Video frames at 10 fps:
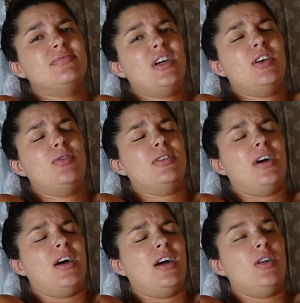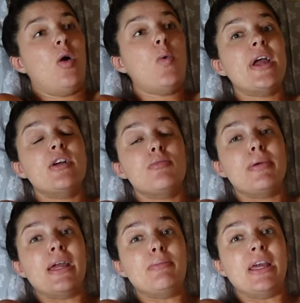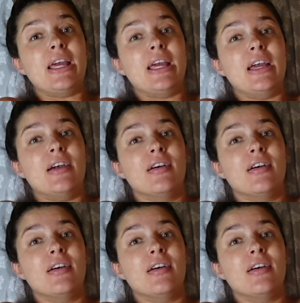Oh, God. Oh, I hear a baby.